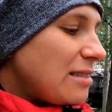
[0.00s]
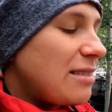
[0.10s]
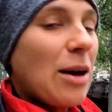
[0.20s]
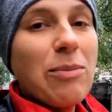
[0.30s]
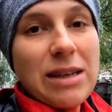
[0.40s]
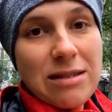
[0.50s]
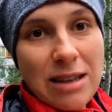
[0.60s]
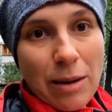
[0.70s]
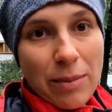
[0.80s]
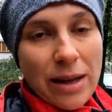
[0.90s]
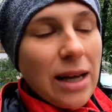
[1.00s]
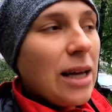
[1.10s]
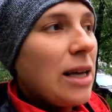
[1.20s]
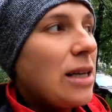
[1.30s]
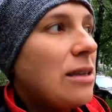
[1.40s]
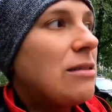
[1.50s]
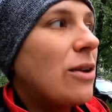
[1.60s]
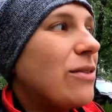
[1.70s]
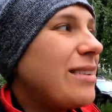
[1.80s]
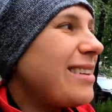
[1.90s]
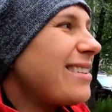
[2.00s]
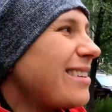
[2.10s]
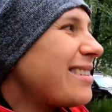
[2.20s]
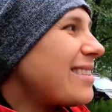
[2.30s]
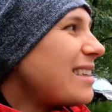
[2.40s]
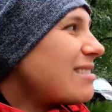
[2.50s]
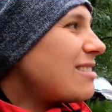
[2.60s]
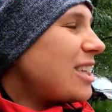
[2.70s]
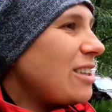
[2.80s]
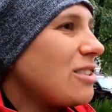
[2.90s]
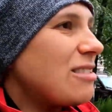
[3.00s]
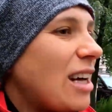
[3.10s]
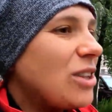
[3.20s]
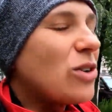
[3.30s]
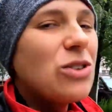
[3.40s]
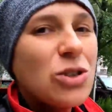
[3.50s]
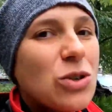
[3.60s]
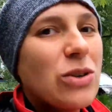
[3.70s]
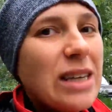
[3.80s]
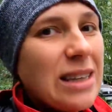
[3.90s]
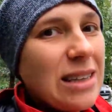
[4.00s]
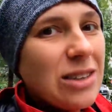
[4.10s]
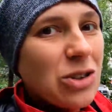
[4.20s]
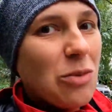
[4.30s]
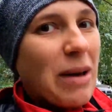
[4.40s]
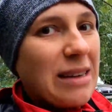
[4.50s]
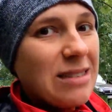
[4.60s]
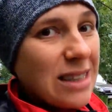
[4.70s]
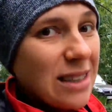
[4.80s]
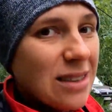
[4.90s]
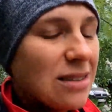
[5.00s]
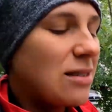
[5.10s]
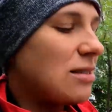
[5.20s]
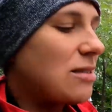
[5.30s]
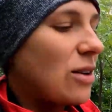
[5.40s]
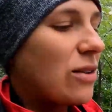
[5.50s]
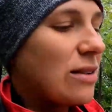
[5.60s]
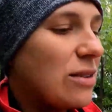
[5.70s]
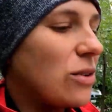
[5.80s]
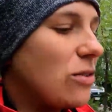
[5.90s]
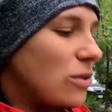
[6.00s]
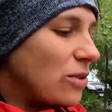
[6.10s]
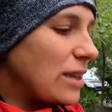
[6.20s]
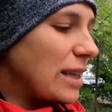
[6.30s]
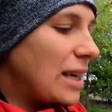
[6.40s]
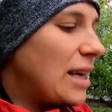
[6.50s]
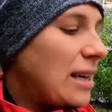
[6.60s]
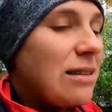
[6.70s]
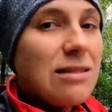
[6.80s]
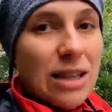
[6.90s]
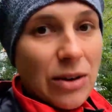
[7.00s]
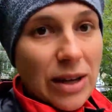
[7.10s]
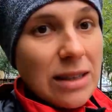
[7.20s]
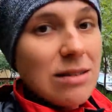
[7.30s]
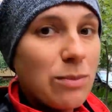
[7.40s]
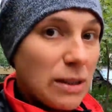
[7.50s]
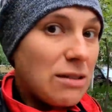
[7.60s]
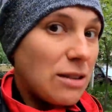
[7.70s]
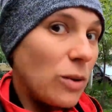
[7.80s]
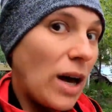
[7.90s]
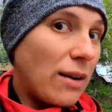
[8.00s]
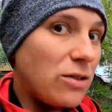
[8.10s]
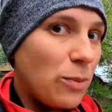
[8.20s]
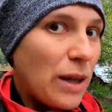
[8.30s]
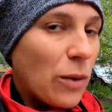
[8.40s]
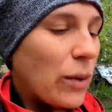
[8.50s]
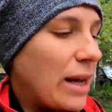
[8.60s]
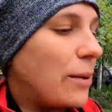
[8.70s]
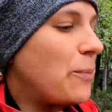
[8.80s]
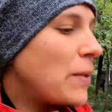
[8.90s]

Step by step. So these changes are not really dramatic, so not really serious, but still you have to be aware.